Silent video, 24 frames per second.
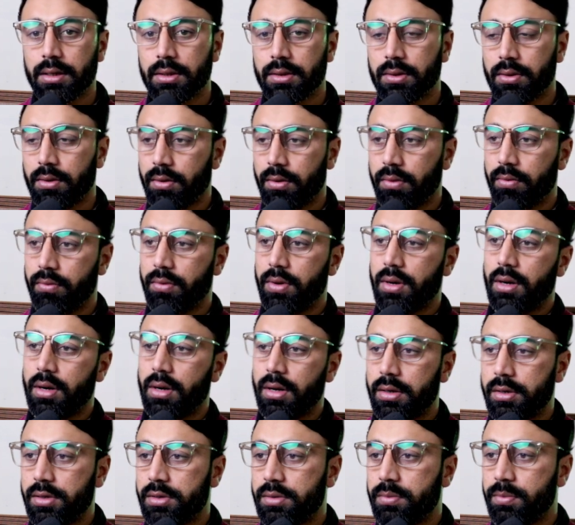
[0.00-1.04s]
we are
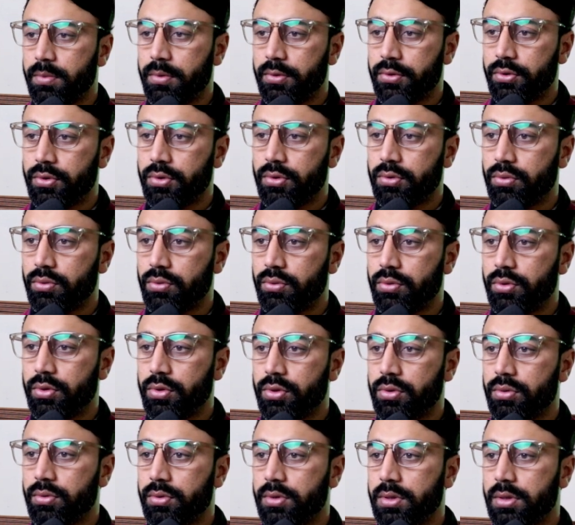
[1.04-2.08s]
supposed to use
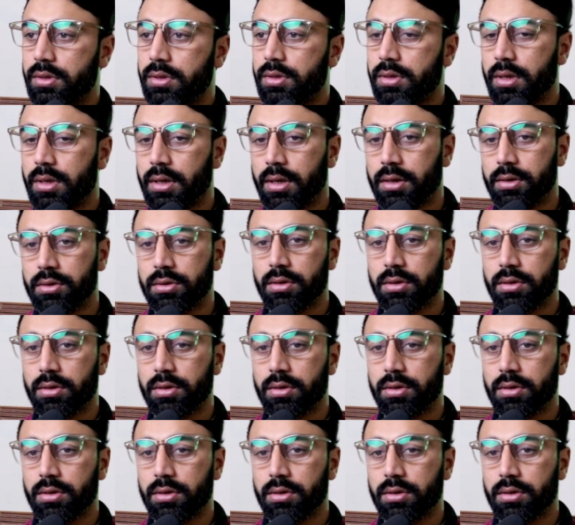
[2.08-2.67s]
it http